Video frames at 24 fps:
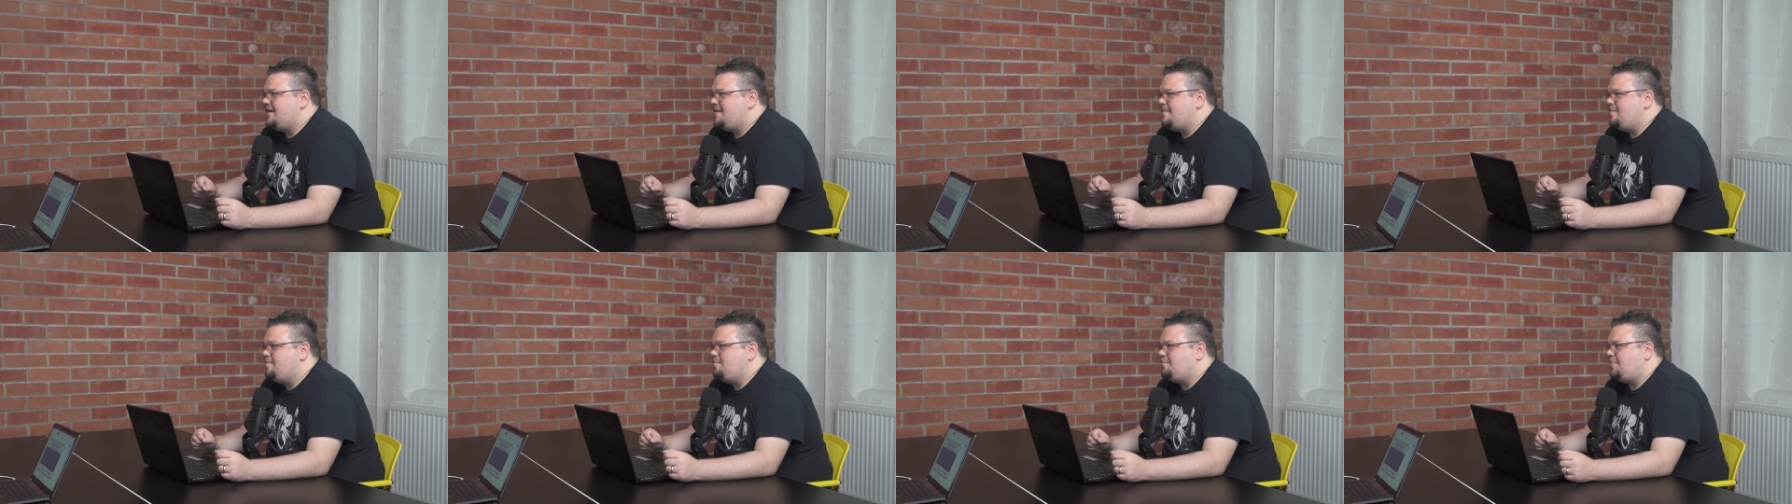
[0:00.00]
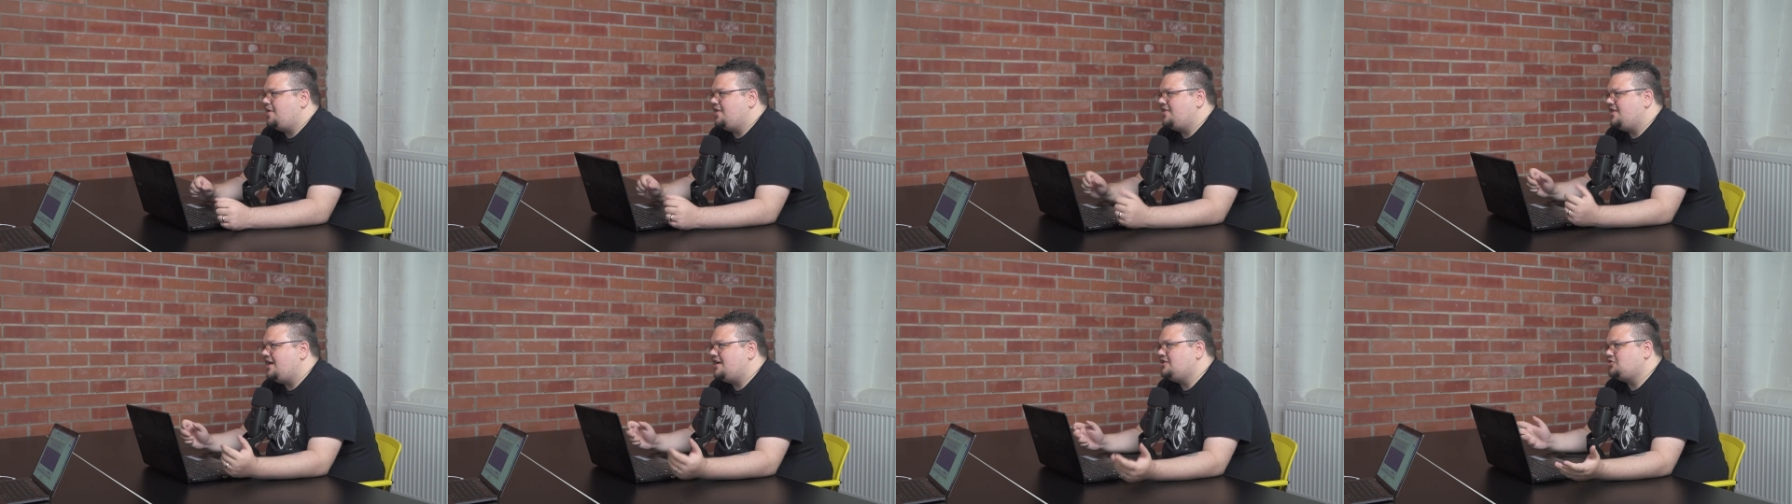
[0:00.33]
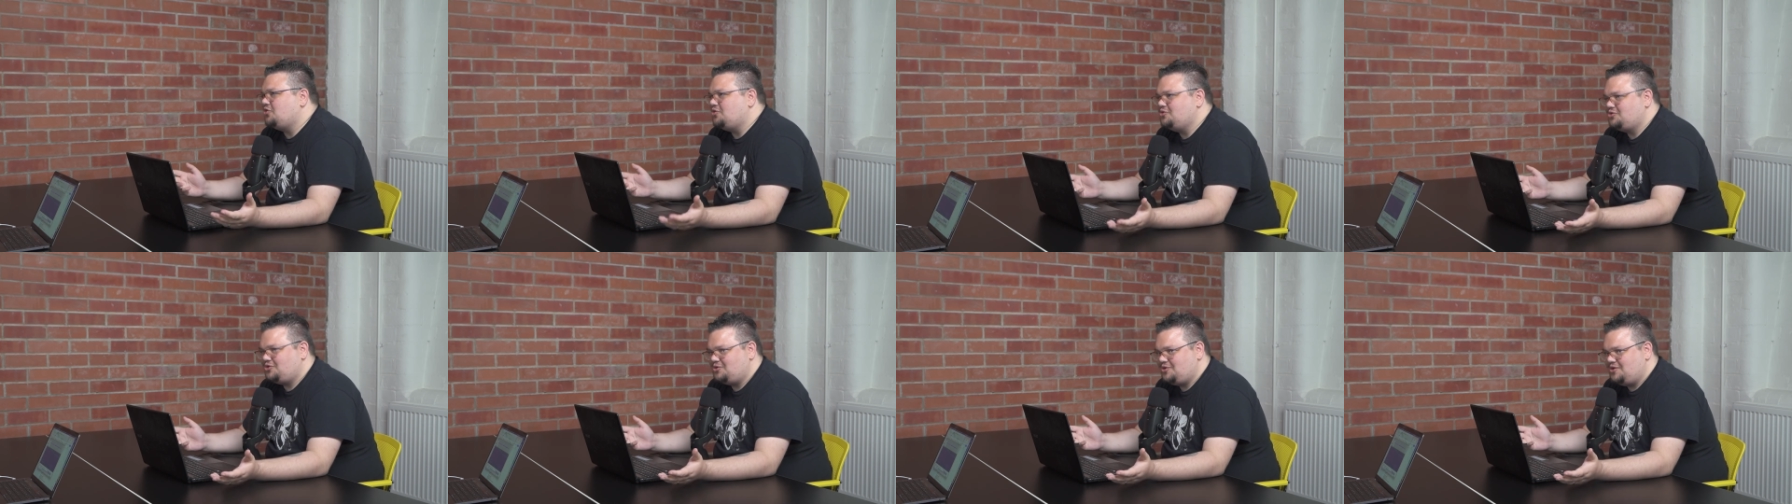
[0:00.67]
But that's
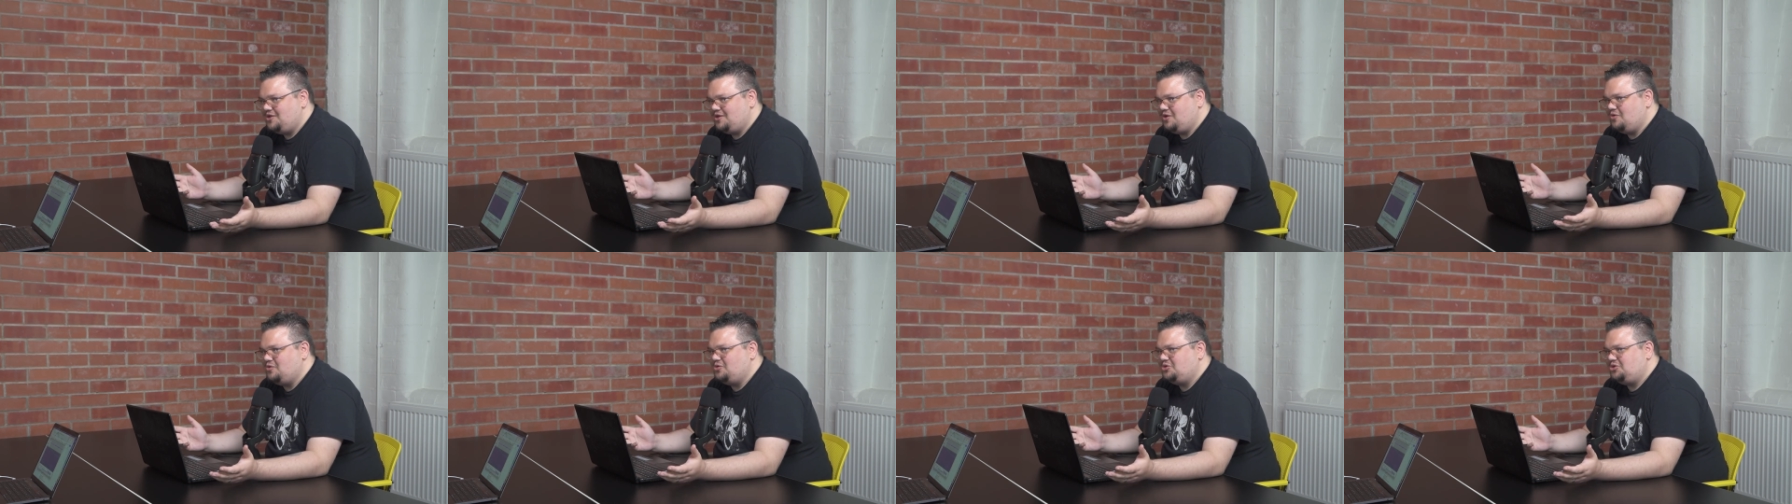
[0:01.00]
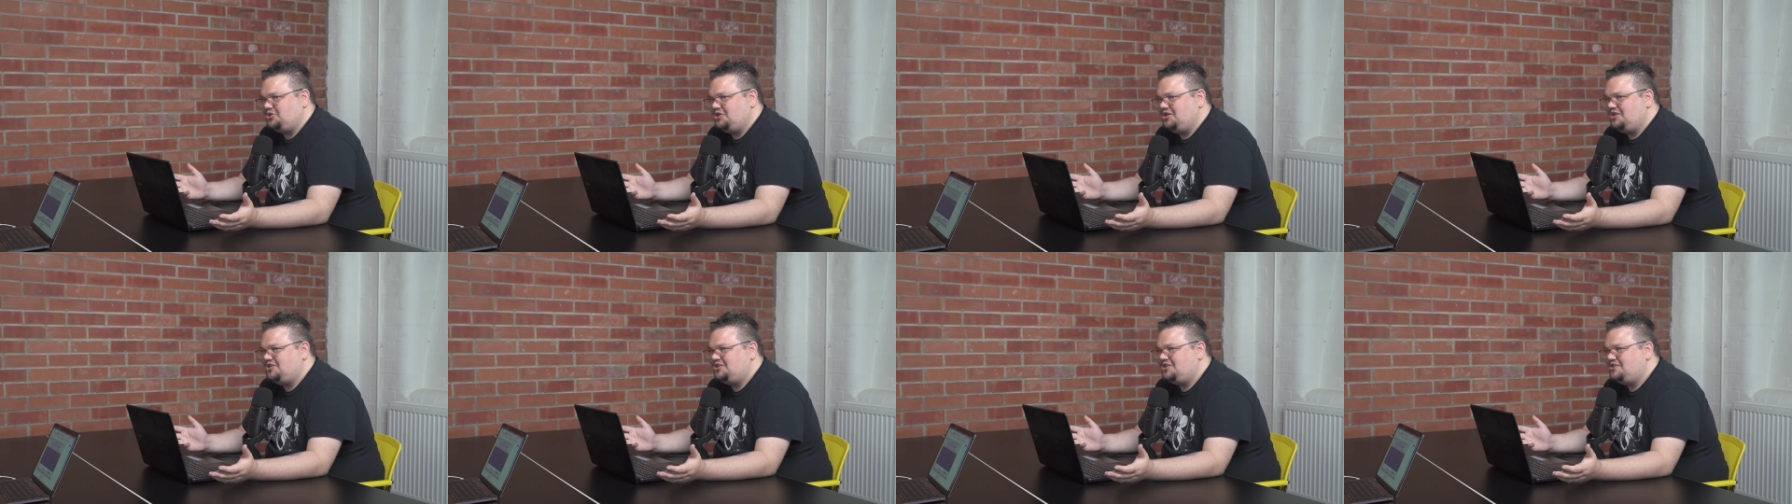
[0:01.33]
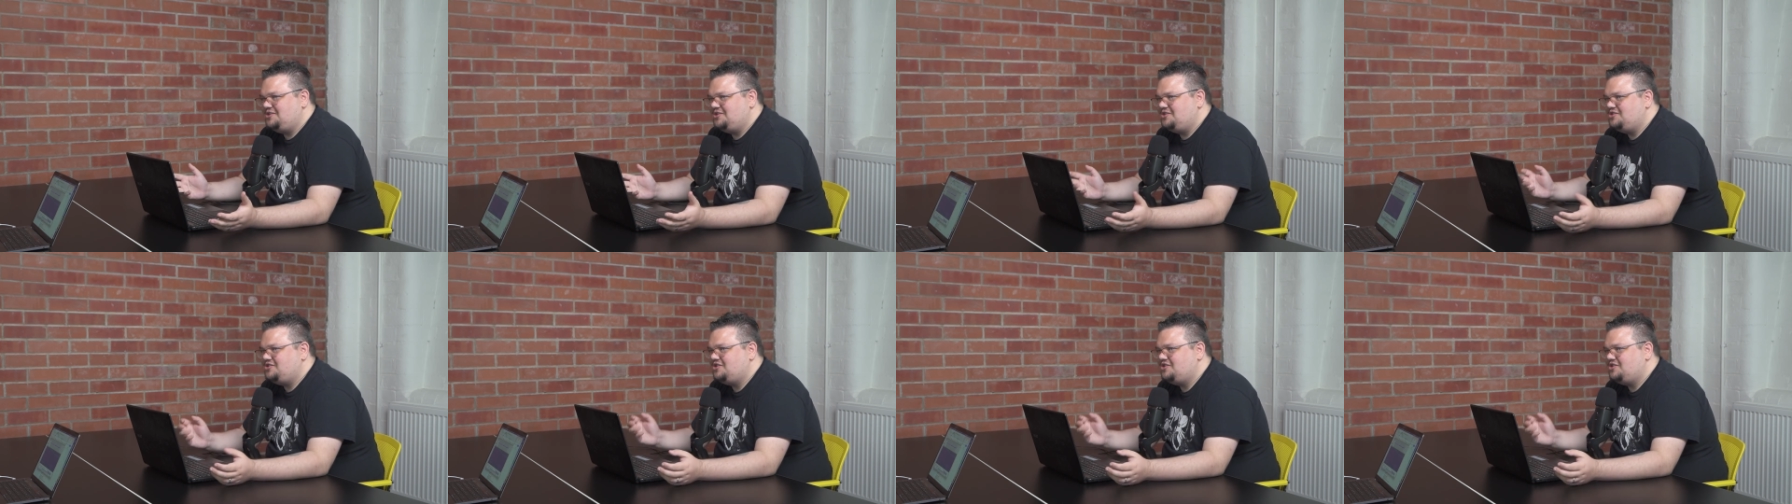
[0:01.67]
also a negotiation,